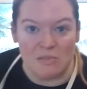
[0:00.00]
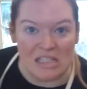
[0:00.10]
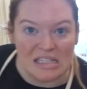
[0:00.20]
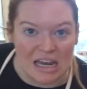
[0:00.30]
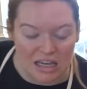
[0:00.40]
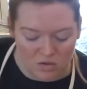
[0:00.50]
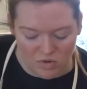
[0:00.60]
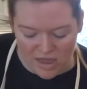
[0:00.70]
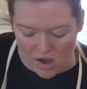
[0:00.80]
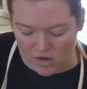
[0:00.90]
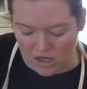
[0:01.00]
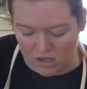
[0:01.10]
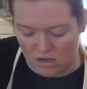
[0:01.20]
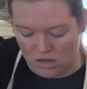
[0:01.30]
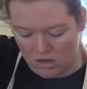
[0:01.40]
mistaken without
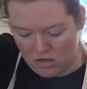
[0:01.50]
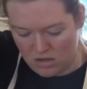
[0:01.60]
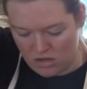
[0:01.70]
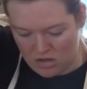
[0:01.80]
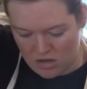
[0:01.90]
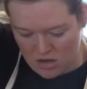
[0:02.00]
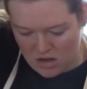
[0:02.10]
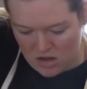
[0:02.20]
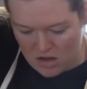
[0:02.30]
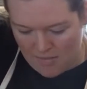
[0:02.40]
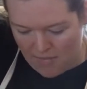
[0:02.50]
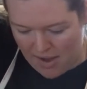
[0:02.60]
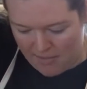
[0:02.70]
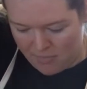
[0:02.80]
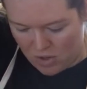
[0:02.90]
it.
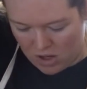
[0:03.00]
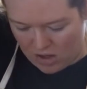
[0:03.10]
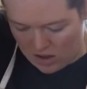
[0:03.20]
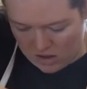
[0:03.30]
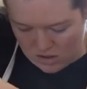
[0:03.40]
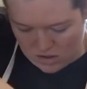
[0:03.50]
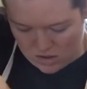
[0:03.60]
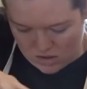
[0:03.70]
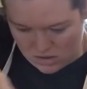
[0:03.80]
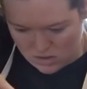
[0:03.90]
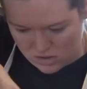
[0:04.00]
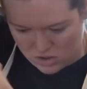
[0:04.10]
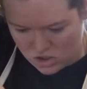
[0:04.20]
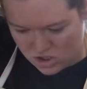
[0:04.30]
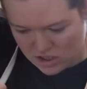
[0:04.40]
Pepper,
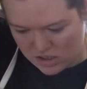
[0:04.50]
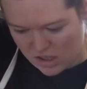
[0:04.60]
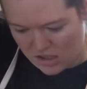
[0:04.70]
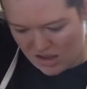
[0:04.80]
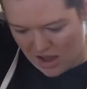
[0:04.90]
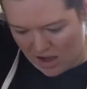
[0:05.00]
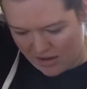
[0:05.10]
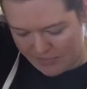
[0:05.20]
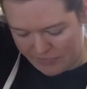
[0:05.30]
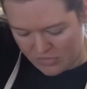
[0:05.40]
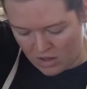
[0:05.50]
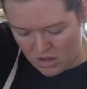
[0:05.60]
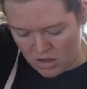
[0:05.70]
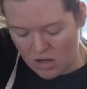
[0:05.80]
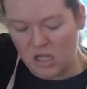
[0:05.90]
shit ton of that.
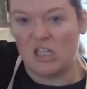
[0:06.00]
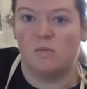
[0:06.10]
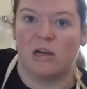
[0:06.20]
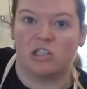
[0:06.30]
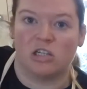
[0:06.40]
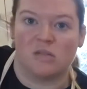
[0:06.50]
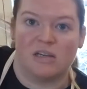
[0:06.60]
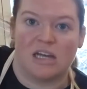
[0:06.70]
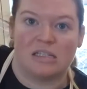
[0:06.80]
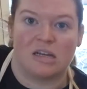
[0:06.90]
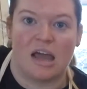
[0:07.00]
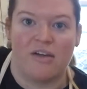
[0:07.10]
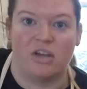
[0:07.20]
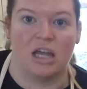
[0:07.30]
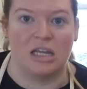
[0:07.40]
Especially because my dad's not
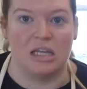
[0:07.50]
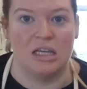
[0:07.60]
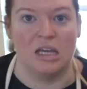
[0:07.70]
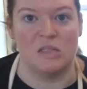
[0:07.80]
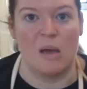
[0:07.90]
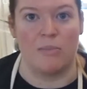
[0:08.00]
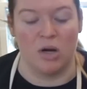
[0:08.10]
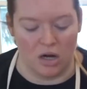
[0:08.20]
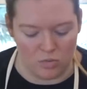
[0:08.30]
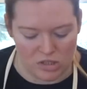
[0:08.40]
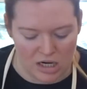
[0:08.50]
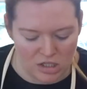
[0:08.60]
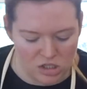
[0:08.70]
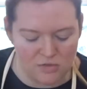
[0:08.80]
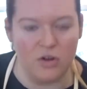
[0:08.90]
having any. He hates pepper. Did I
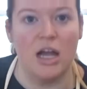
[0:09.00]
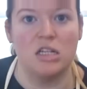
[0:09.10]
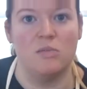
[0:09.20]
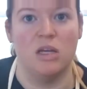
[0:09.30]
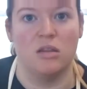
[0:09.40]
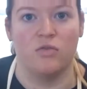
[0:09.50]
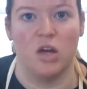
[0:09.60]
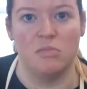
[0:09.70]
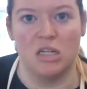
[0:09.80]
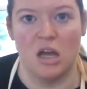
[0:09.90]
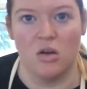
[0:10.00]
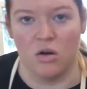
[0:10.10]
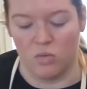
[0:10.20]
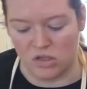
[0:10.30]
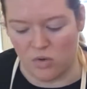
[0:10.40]
just forget to be in the frame today,
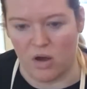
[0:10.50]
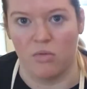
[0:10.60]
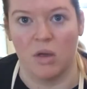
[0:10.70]
or what's going on